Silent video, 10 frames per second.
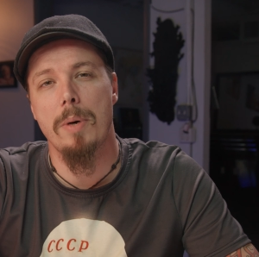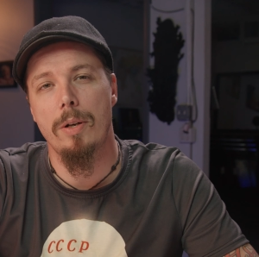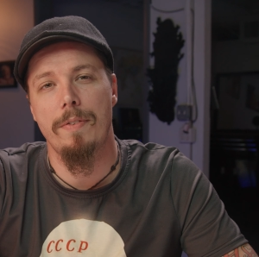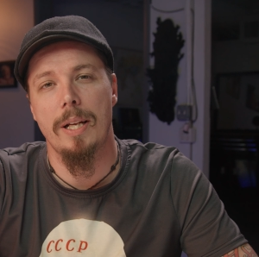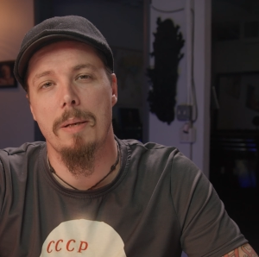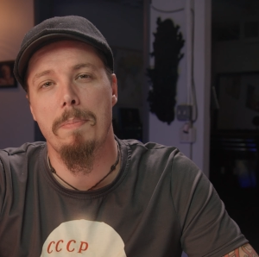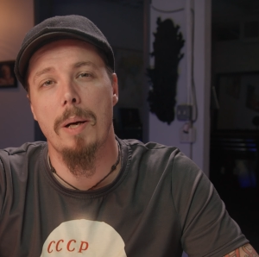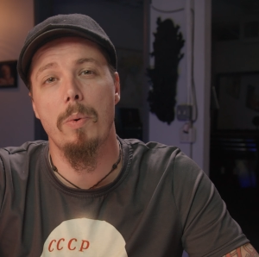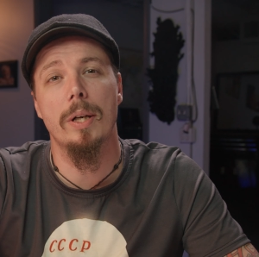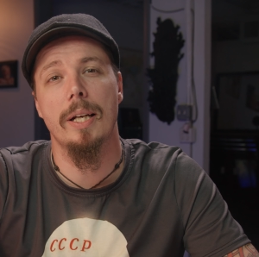motivated
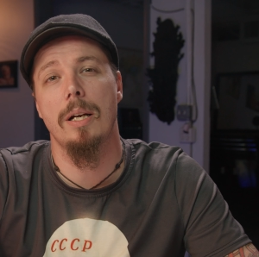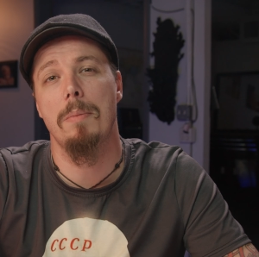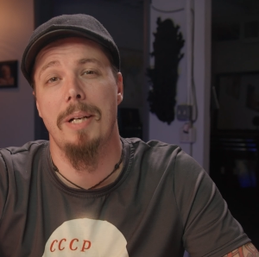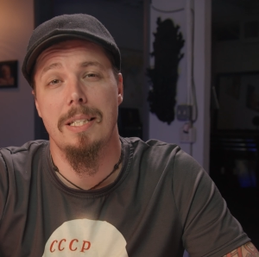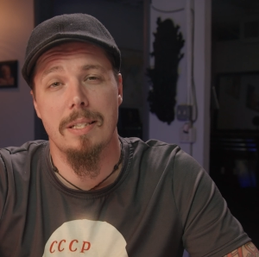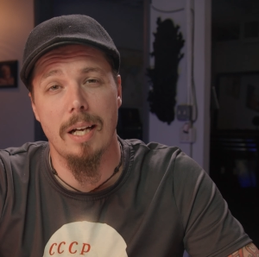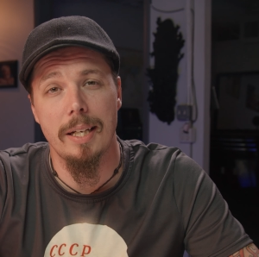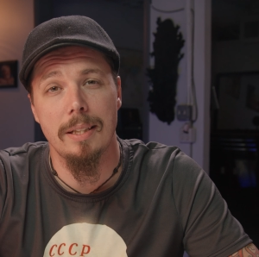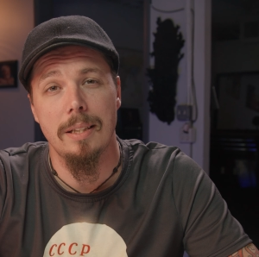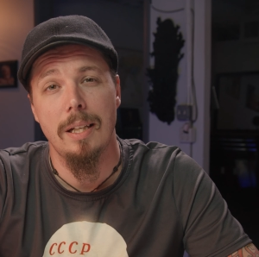by working on my
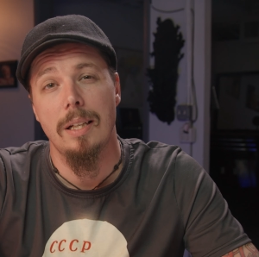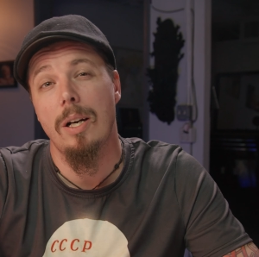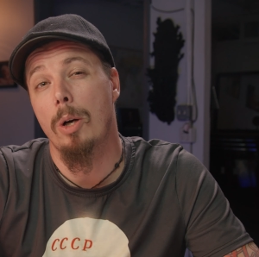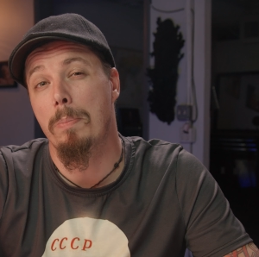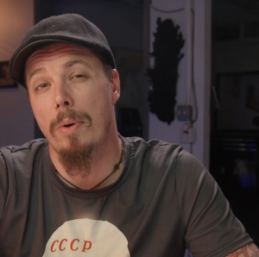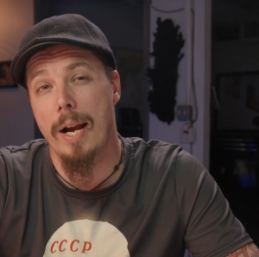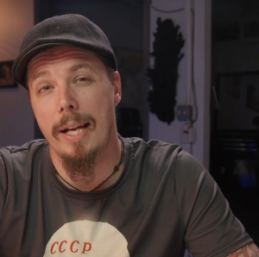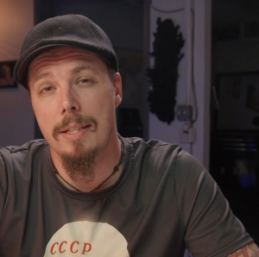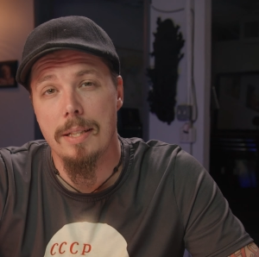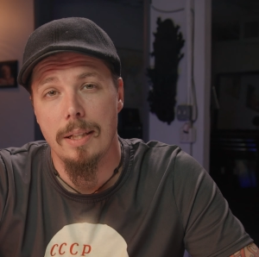site, our
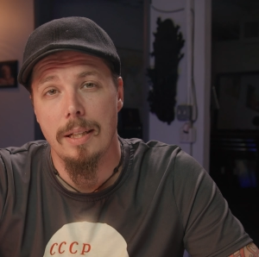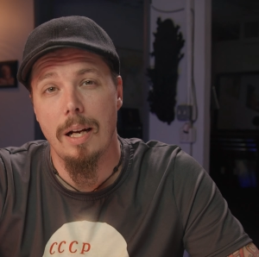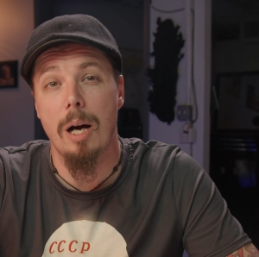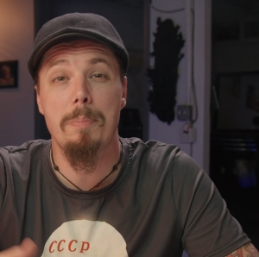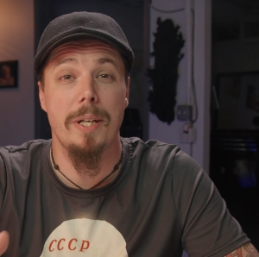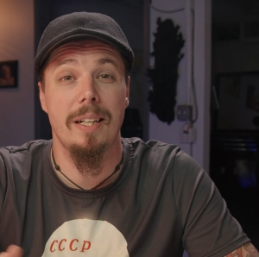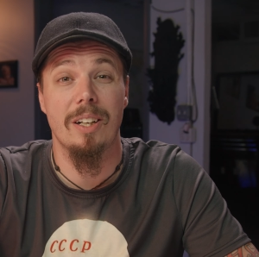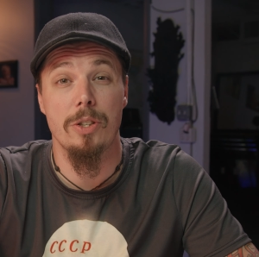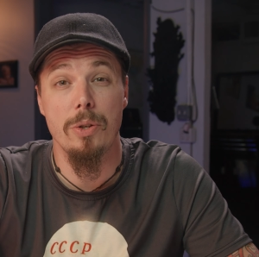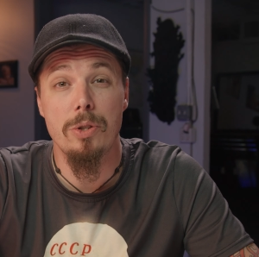brand, updating
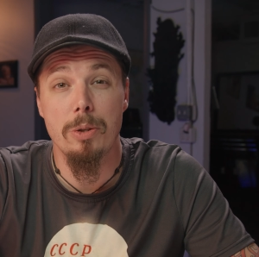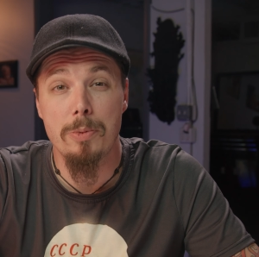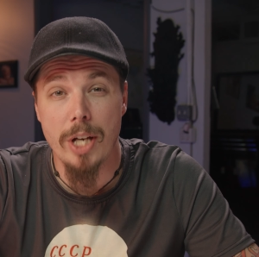our YouTube